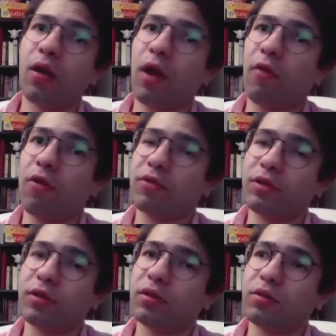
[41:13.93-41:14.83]
uh,
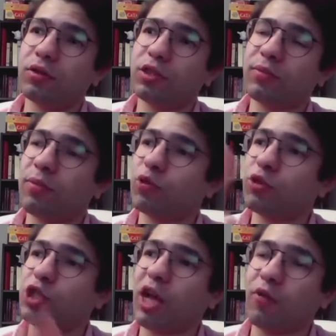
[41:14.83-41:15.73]
around sometime
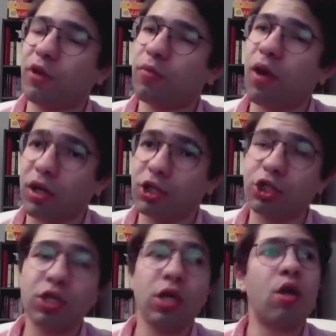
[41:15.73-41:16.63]
between January and
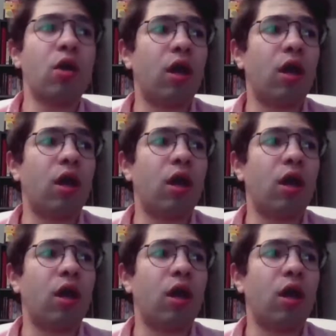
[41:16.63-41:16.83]
March.